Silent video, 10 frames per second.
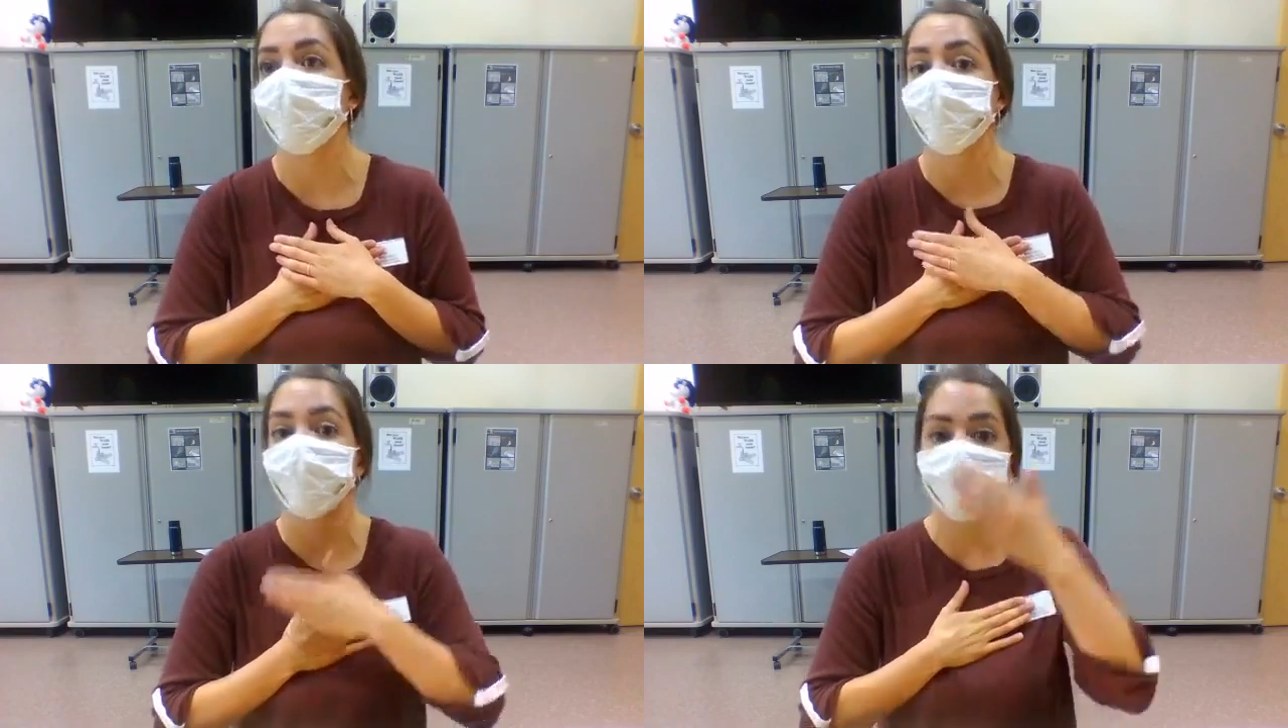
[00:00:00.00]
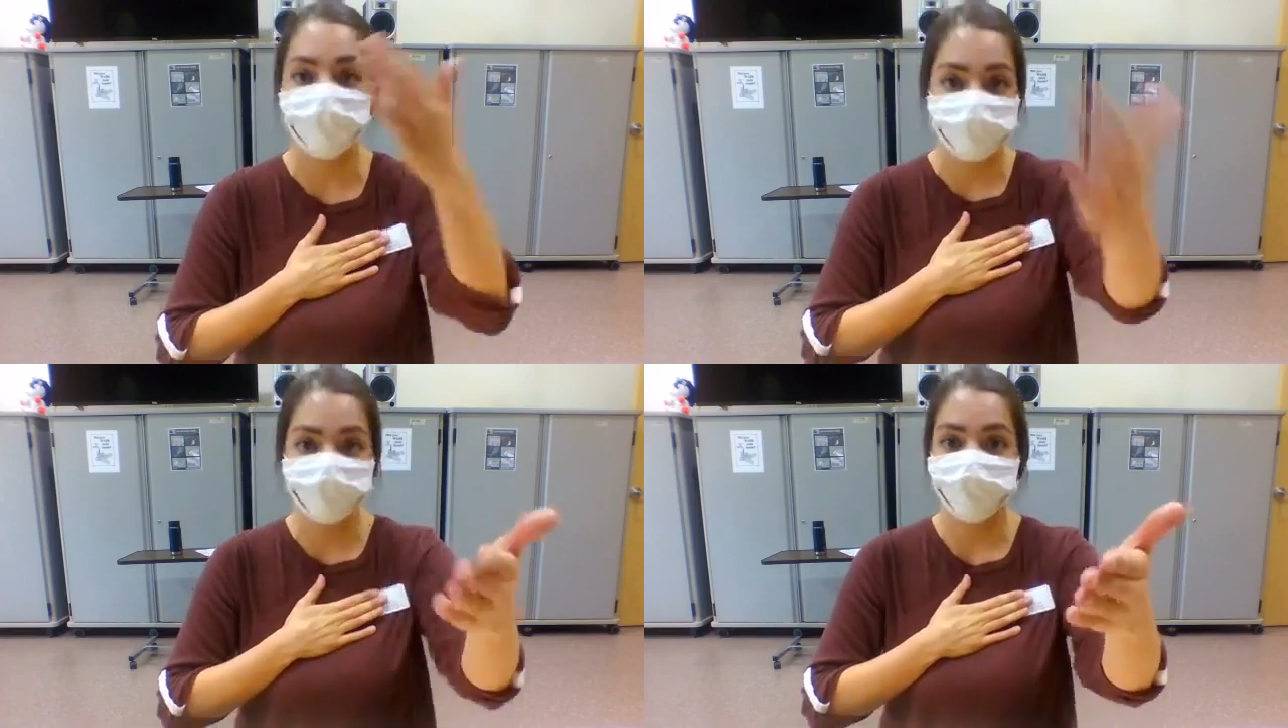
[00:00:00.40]

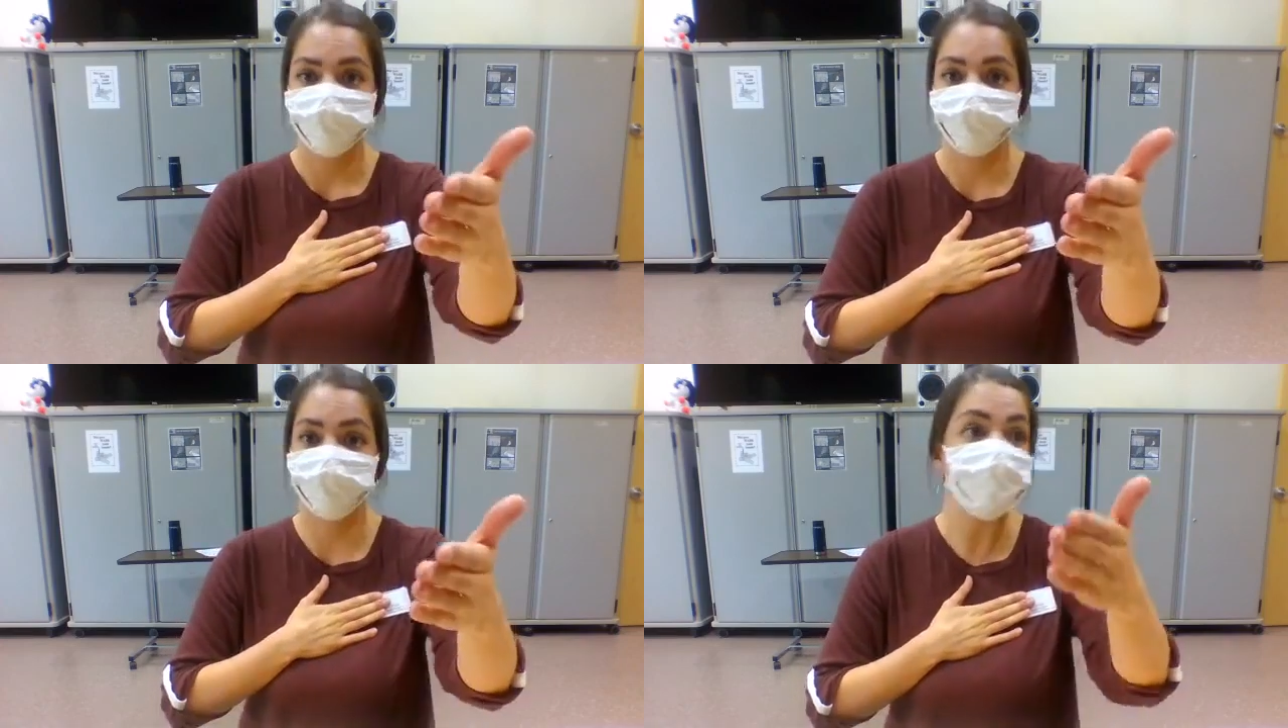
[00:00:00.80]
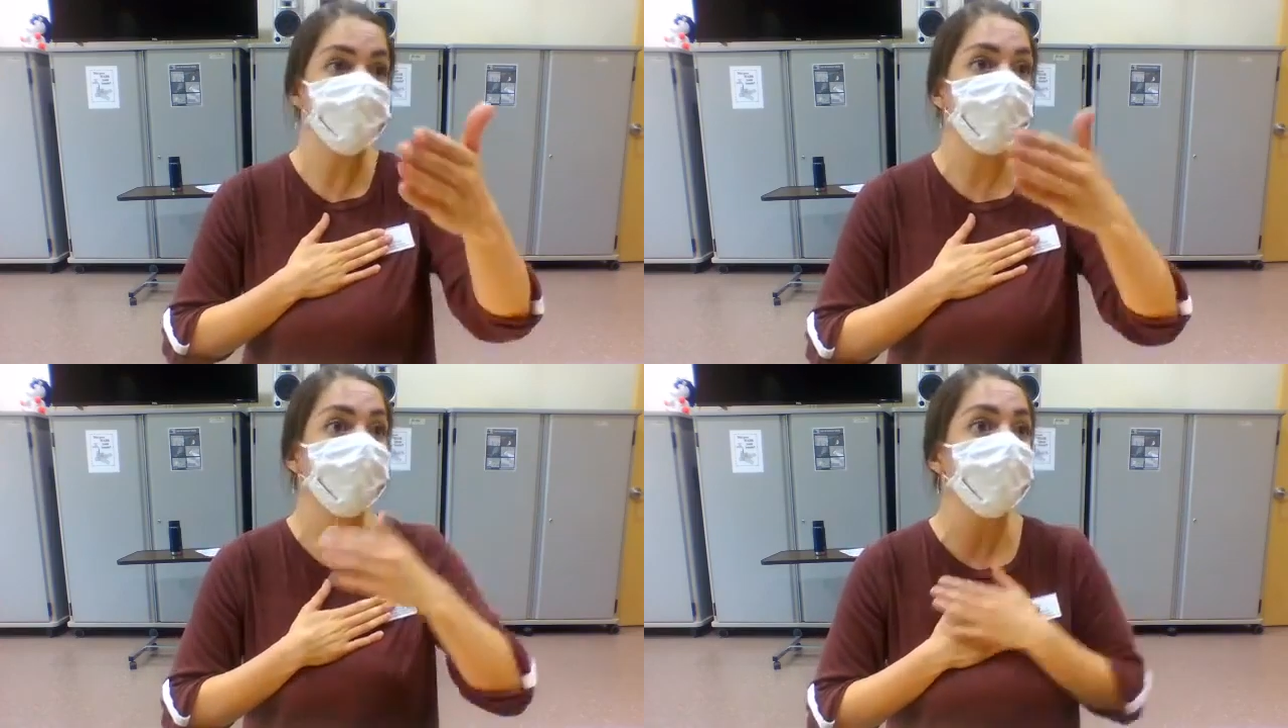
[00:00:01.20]
and
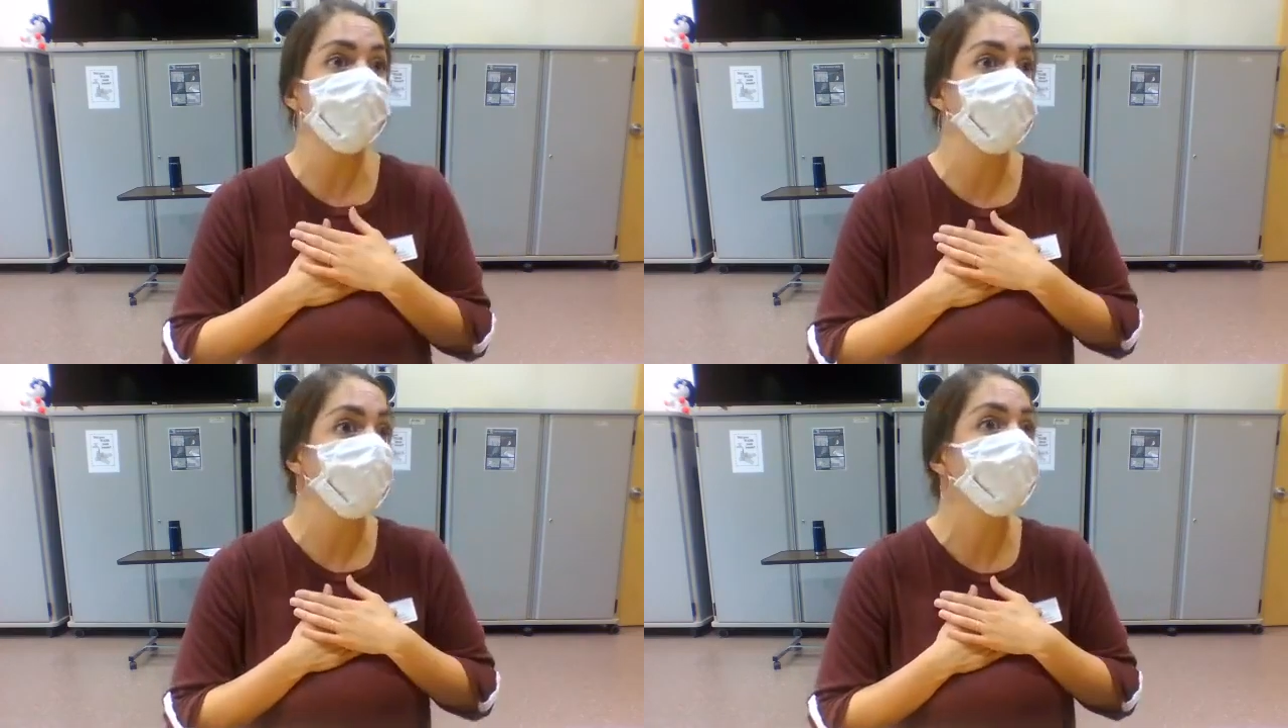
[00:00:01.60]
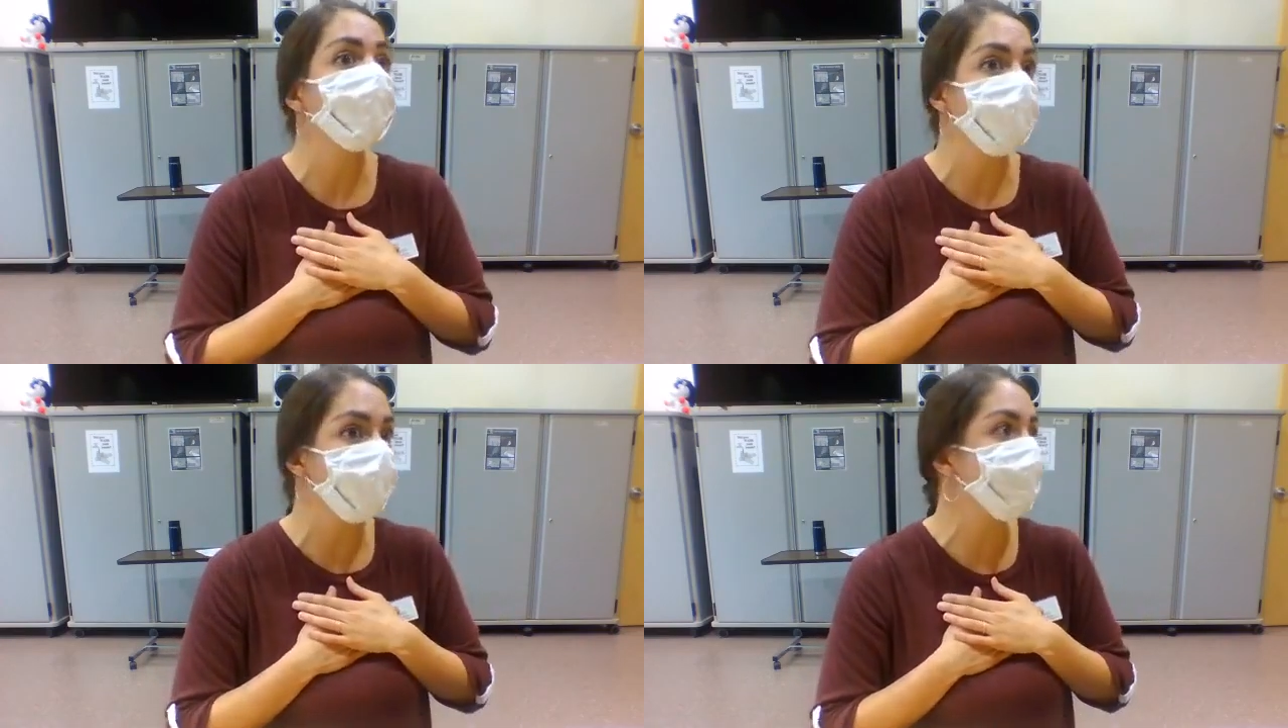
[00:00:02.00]
Facebook even,
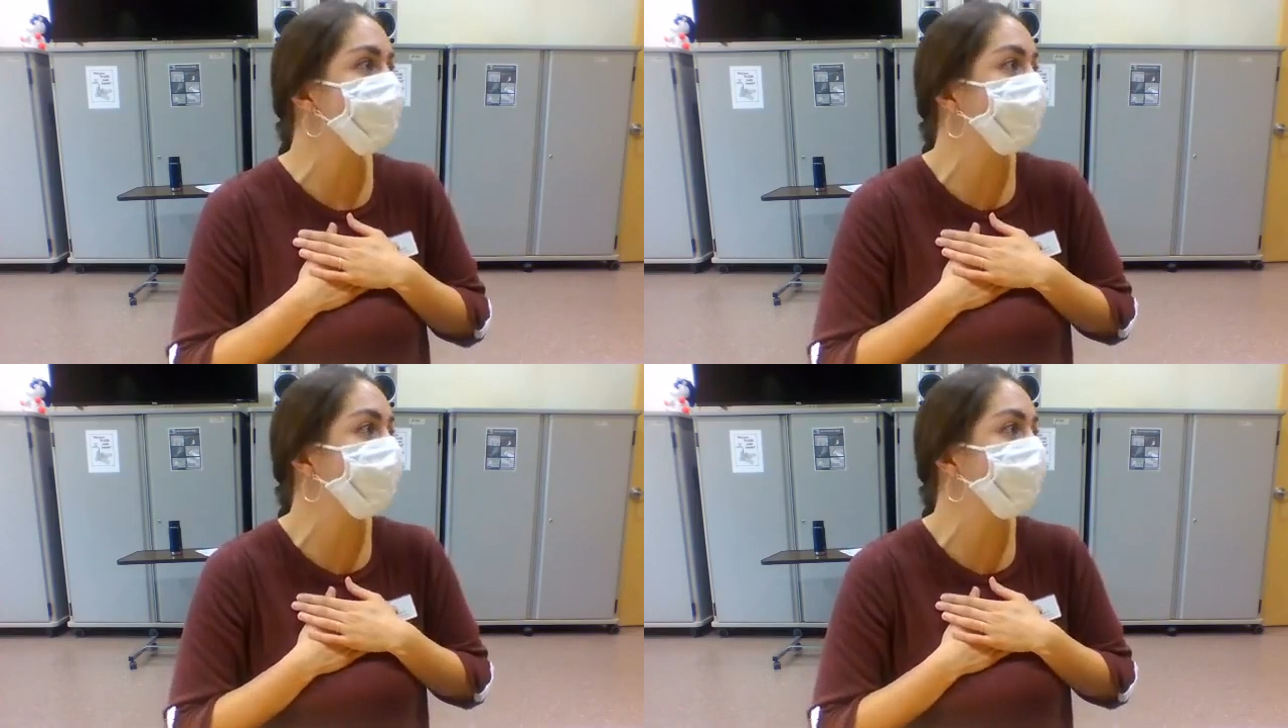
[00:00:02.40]
right?